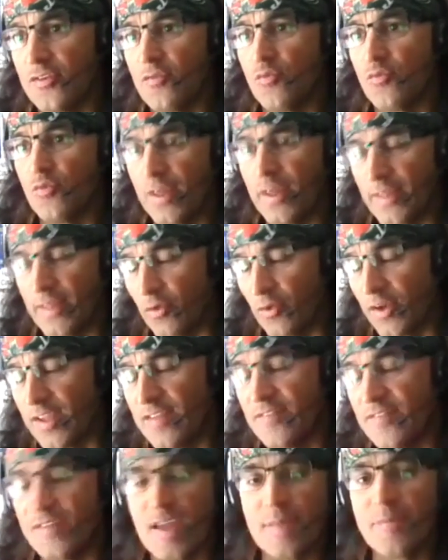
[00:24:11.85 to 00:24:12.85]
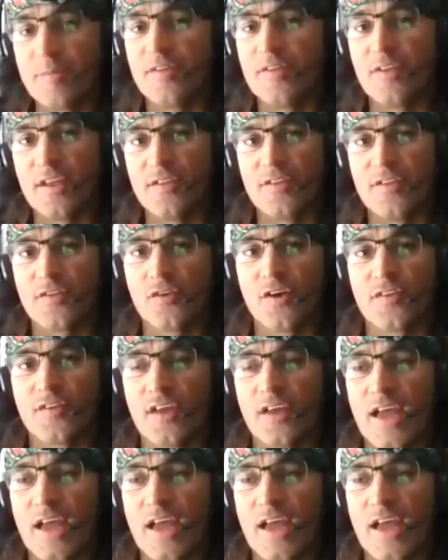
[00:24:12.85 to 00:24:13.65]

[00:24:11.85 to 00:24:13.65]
You're really looking deep into inside.